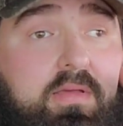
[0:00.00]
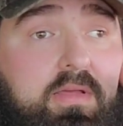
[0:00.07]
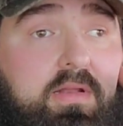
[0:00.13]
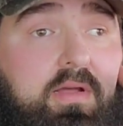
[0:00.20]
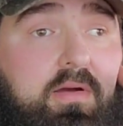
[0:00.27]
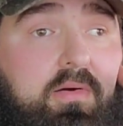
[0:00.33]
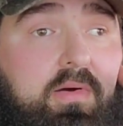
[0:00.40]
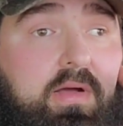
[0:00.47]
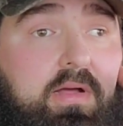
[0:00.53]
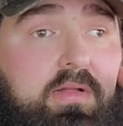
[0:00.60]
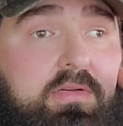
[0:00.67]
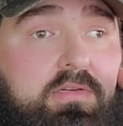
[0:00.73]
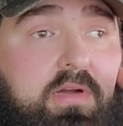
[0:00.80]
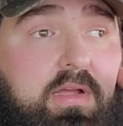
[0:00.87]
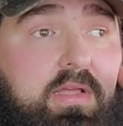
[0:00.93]
you know,
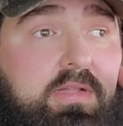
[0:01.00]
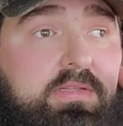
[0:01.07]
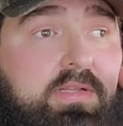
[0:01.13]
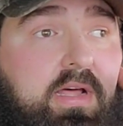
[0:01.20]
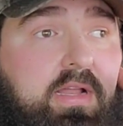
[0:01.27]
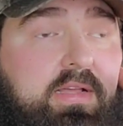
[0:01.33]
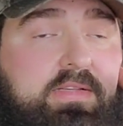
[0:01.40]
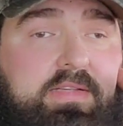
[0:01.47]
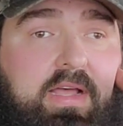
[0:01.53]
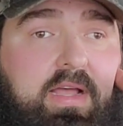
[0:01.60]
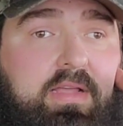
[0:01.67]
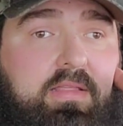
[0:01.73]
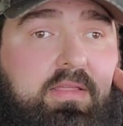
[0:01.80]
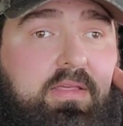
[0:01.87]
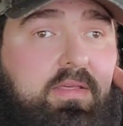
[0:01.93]
trucking's not
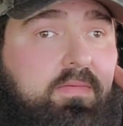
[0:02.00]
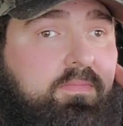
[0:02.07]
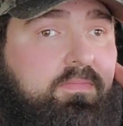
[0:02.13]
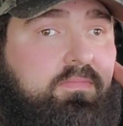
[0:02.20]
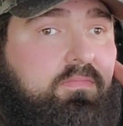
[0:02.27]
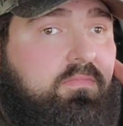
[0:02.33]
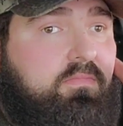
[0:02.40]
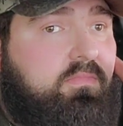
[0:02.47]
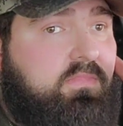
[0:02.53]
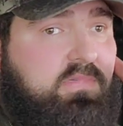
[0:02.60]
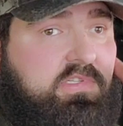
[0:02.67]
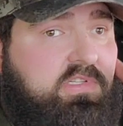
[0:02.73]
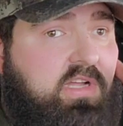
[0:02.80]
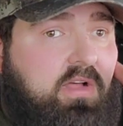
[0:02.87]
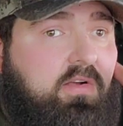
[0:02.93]
exactly
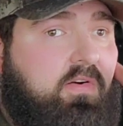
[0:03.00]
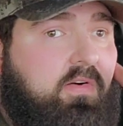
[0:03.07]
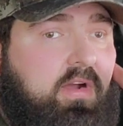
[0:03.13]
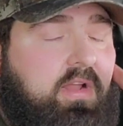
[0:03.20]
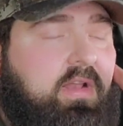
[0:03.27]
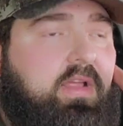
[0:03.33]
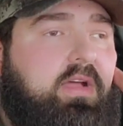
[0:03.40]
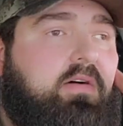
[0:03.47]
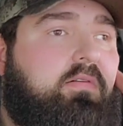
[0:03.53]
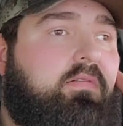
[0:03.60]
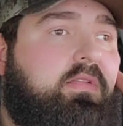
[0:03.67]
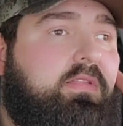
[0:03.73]
stellar right now,